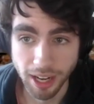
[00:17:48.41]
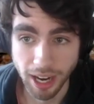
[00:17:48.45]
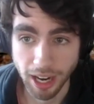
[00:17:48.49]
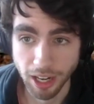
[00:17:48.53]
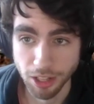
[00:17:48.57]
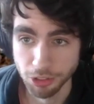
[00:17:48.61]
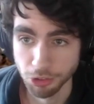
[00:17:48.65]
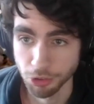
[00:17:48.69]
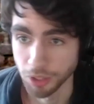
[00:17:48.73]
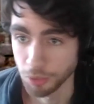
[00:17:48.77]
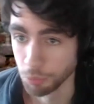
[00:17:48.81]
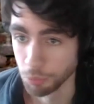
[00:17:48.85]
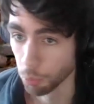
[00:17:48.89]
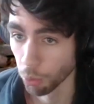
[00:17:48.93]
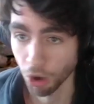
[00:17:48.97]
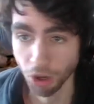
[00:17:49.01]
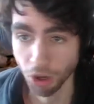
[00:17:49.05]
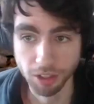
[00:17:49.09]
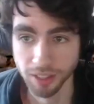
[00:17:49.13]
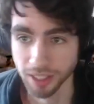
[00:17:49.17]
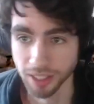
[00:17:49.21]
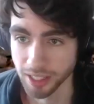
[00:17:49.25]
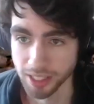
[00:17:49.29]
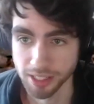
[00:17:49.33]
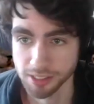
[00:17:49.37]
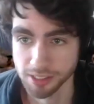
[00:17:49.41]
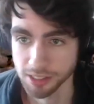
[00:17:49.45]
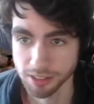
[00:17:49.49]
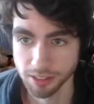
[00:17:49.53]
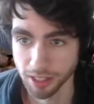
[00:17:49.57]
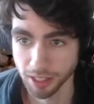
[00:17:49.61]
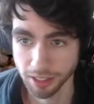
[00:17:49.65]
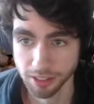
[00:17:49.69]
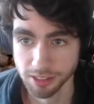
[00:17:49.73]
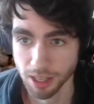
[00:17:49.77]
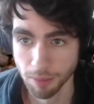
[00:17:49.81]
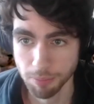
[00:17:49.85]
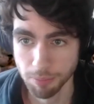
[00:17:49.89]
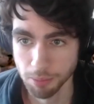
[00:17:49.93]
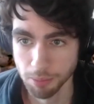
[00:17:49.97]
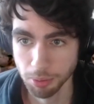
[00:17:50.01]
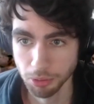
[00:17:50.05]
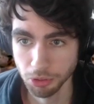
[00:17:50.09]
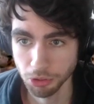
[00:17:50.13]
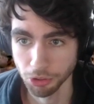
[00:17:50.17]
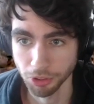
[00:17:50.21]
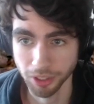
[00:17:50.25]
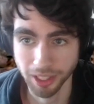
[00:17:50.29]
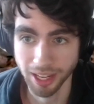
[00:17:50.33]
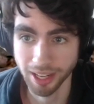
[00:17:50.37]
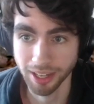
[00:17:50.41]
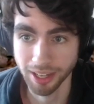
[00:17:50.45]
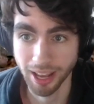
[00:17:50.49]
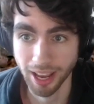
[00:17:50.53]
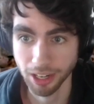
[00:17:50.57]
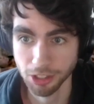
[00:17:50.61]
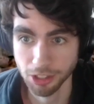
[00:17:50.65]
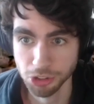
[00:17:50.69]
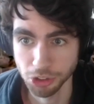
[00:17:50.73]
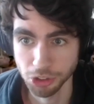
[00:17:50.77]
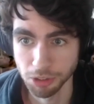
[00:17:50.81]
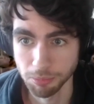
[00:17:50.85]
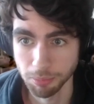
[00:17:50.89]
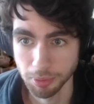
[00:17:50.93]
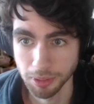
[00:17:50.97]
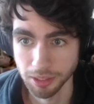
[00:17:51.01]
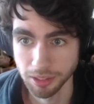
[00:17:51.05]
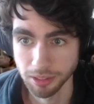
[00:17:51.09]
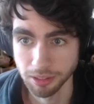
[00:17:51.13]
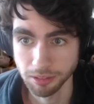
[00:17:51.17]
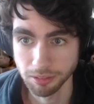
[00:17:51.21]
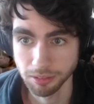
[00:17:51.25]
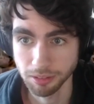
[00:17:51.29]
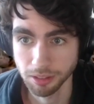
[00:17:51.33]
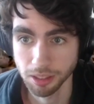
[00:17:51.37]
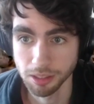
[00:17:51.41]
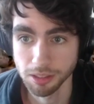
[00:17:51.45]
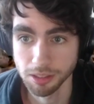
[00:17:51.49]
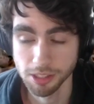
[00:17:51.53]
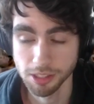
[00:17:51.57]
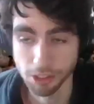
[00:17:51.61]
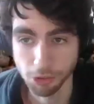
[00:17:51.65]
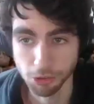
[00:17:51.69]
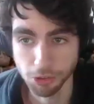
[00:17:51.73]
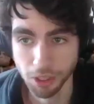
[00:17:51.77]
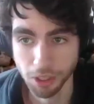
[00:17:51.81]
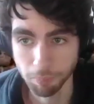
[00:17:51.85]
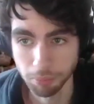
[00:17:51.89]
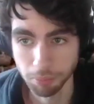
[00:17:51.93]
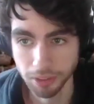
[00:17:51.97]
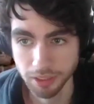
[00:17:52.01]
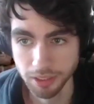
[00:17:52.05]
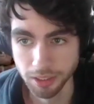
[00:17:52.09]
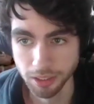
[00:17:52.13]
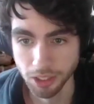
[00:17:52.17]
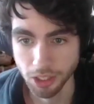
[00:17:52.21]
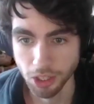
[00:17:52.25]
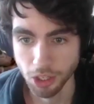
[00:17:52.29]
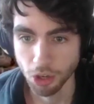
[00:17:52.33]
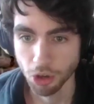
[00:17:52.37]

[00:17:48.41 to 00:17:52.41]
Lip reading: either in work that isn't acceptable or can't actually be considered complete,